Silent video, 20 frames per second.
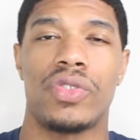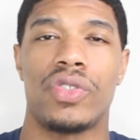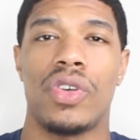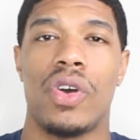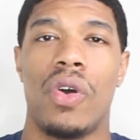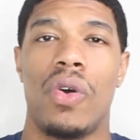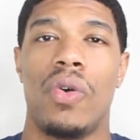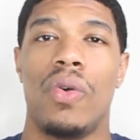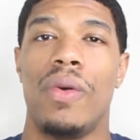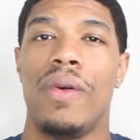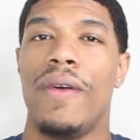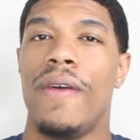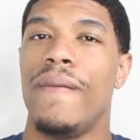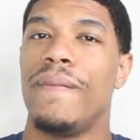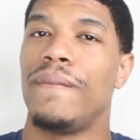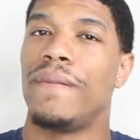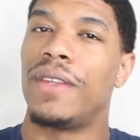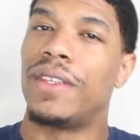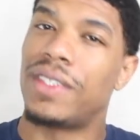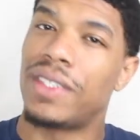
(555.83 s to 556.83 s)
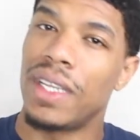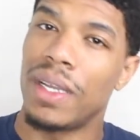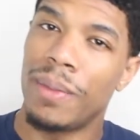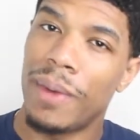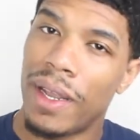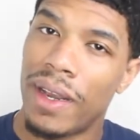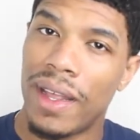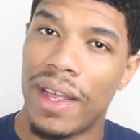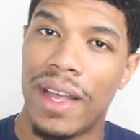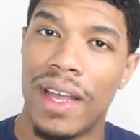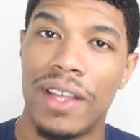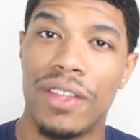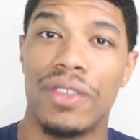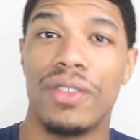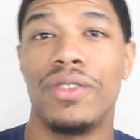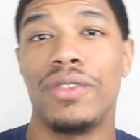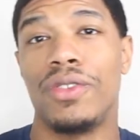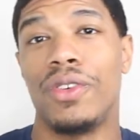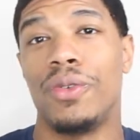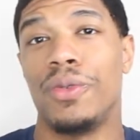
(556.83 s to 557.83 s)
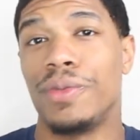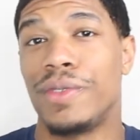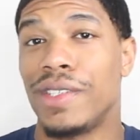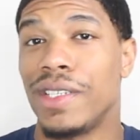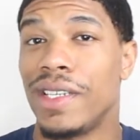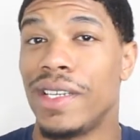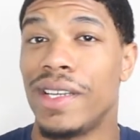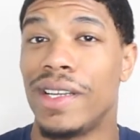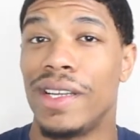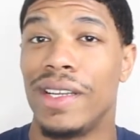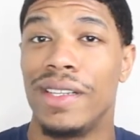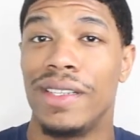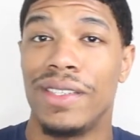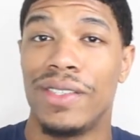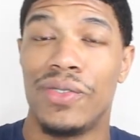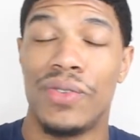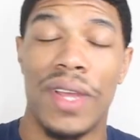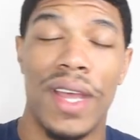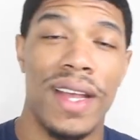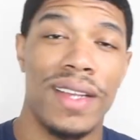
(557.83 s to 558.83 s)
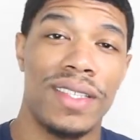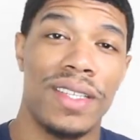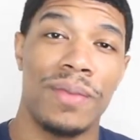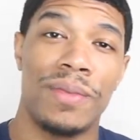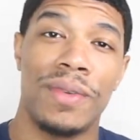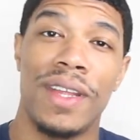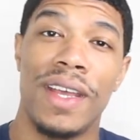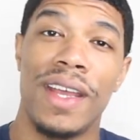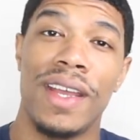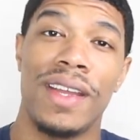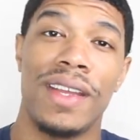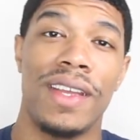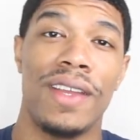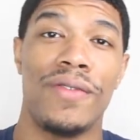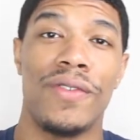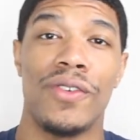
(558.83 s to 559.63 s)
So just think about that, your routine, you can't skip a day,